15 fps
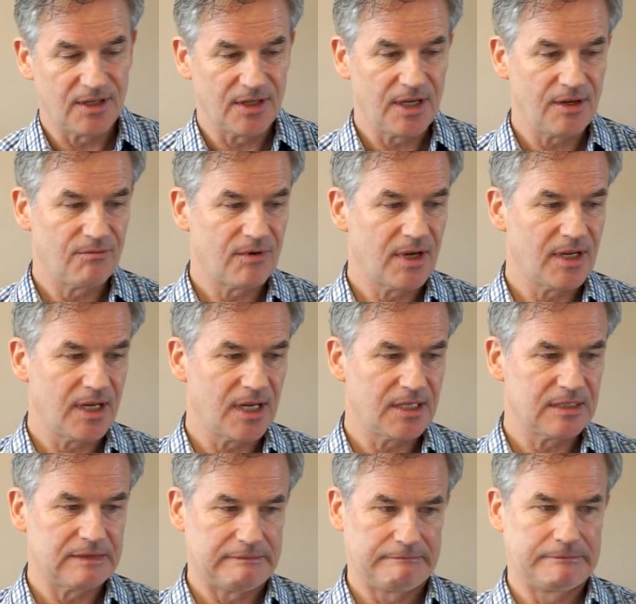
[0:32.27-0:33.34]
They run at
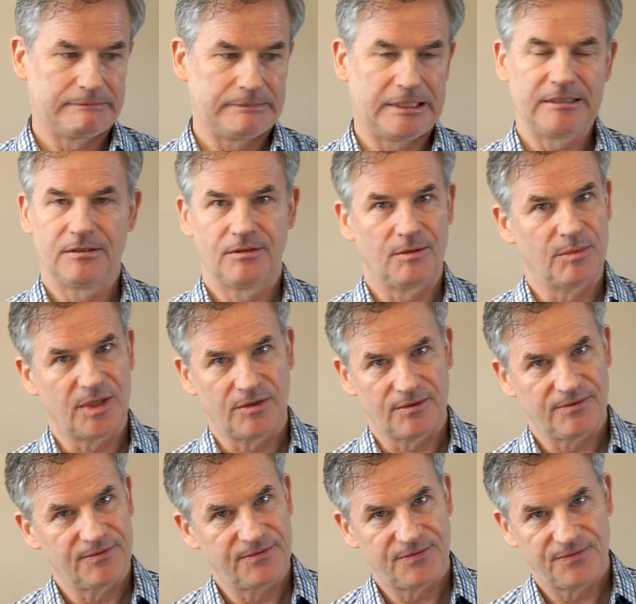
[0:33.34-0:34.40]
I don't know, about
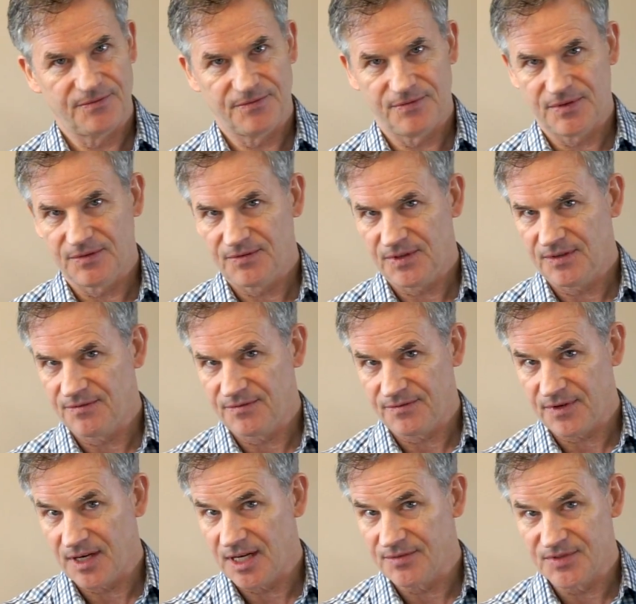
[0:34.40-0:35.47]

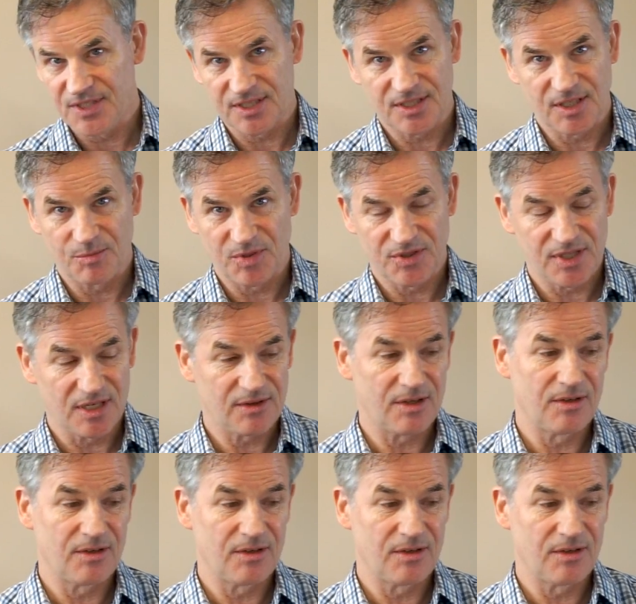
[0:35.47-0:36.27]
55-60%.